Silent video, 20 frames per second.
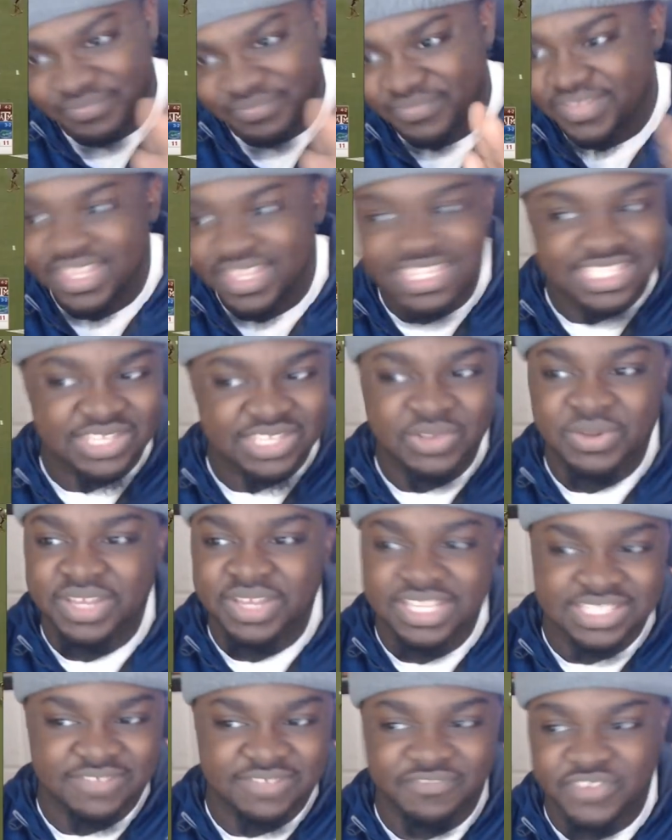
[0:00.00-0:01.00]
he still
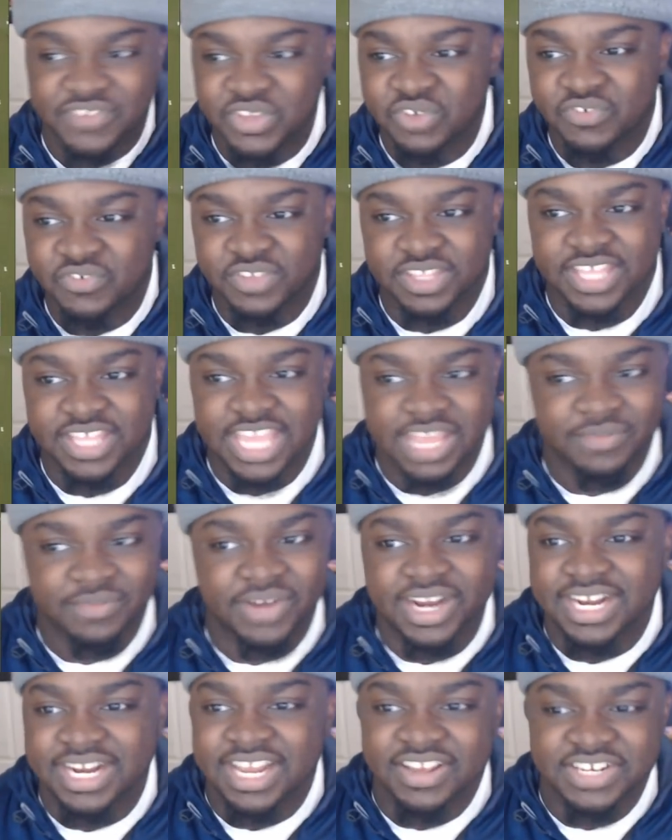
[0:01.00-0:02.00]
gets a feel for the game.
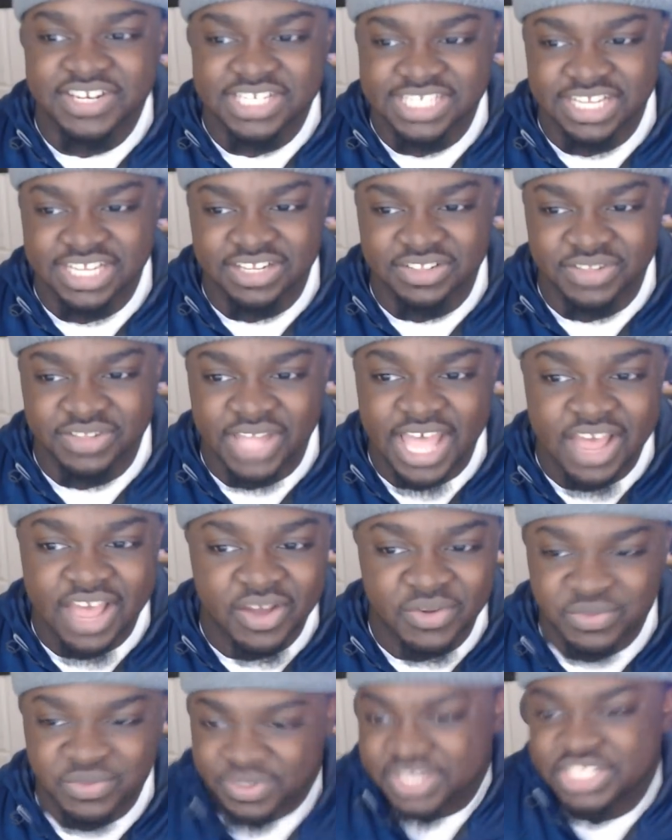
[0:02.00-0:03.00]
Right now, he just
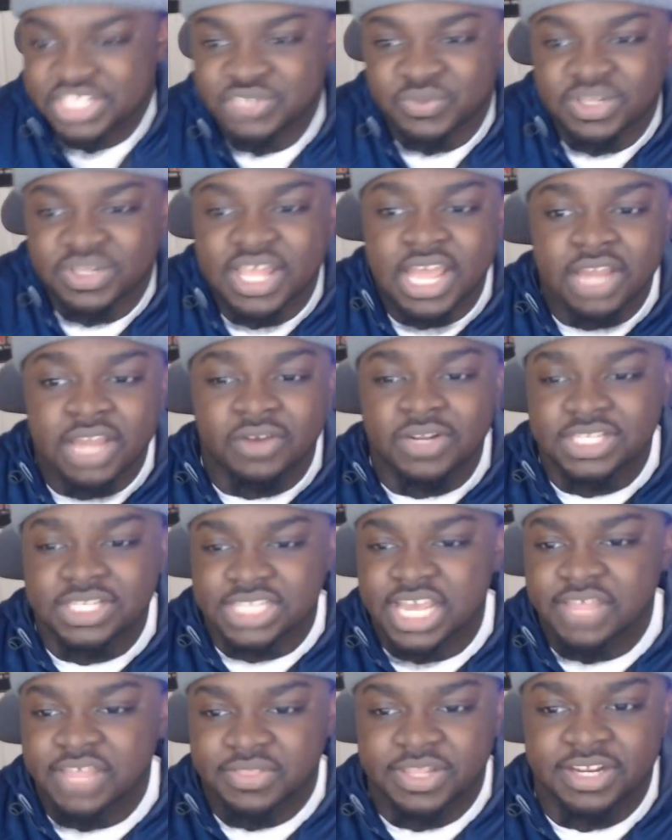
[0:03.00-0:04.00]
he just relying on his
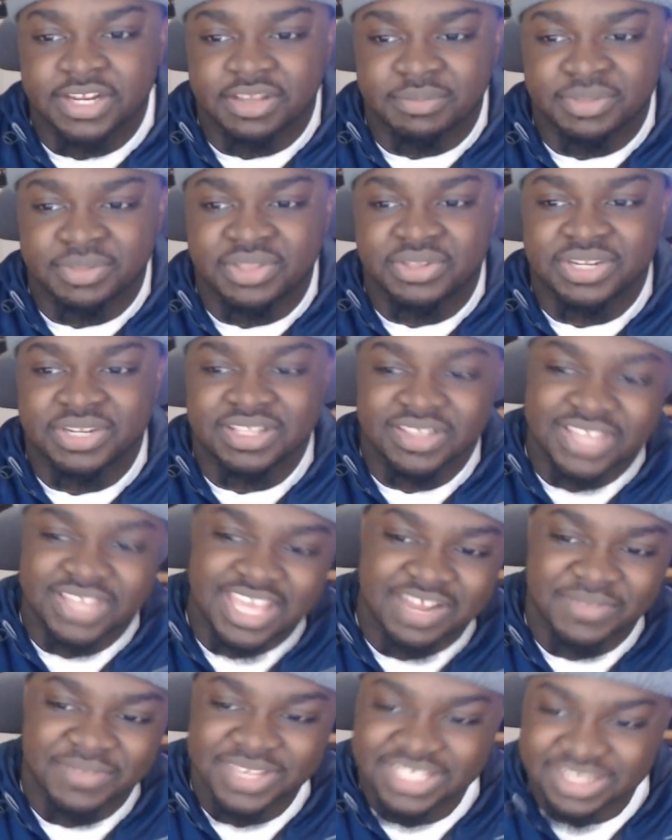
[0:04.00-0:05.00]
athletic ability. Look
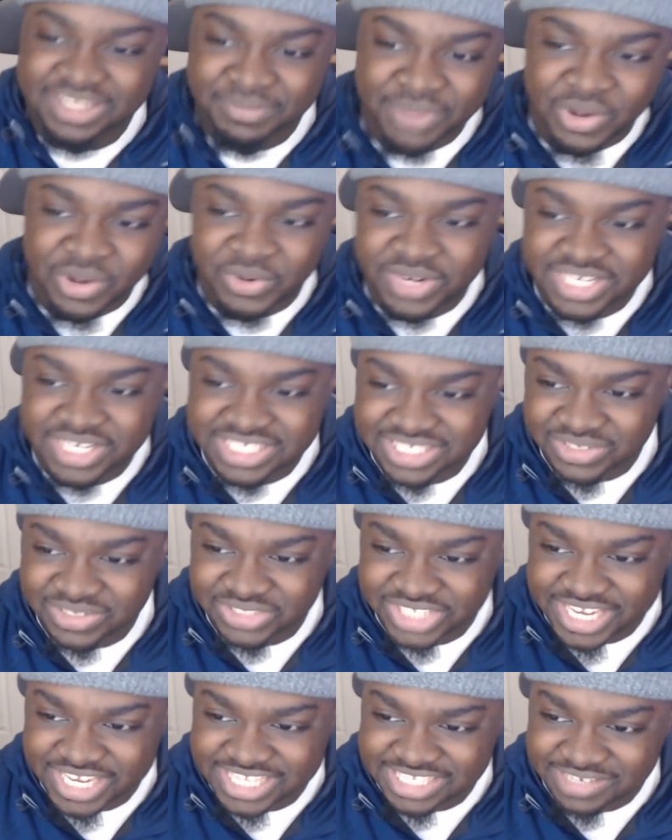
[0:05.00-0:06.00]
at look at the motor. He's still
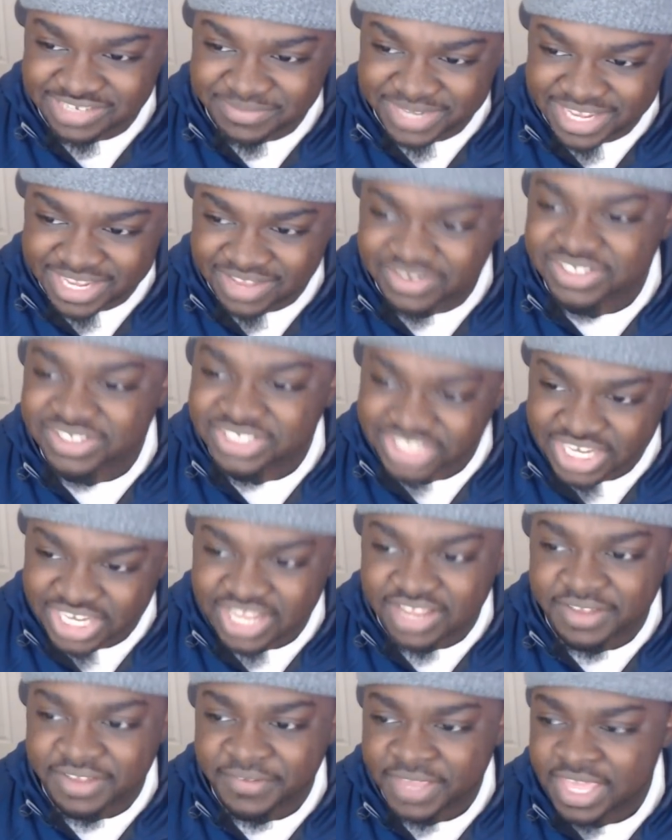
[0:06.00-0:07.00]
chasing them down. Good
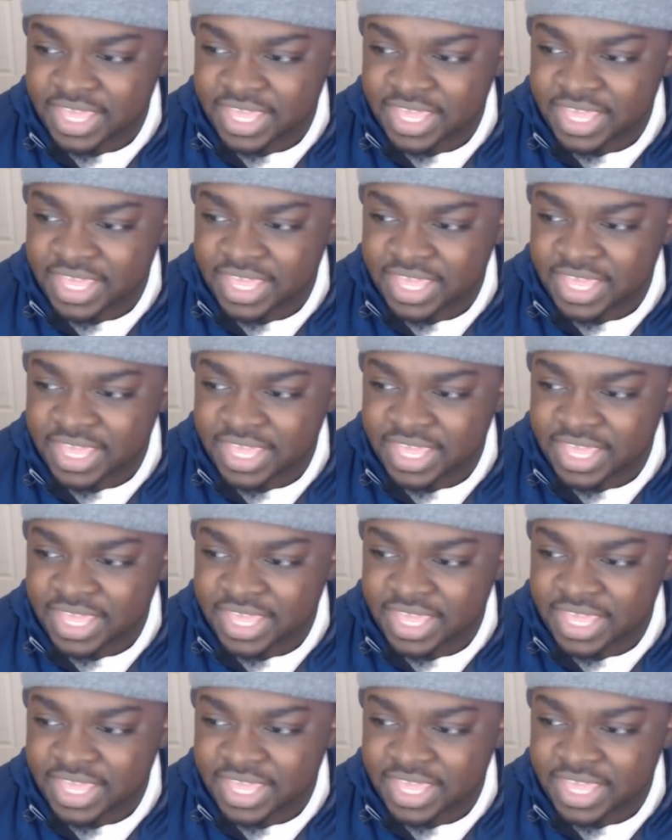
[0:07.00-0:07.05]
job.